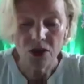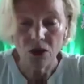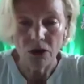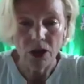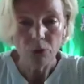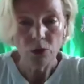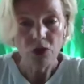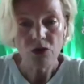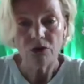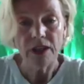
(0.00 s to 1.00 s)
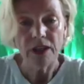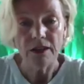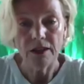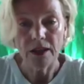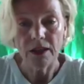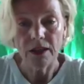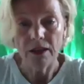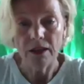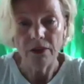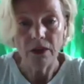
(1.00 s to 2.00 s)
it was already there in
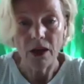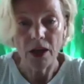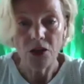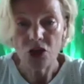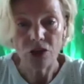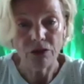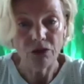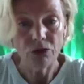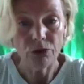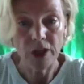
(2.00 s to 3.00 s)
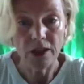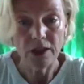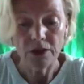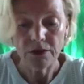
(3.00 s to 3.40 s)
ancient Greek.